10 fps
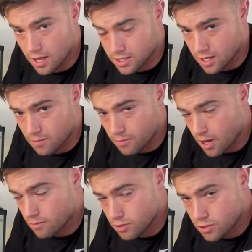it's a
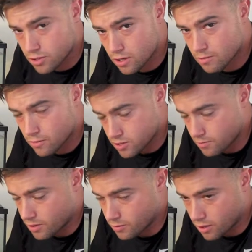bamboo shrimp,
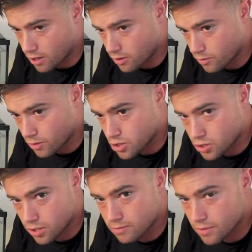some people call it a wood
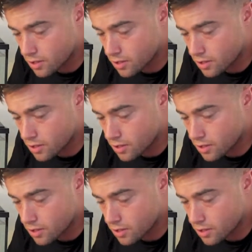shrimp.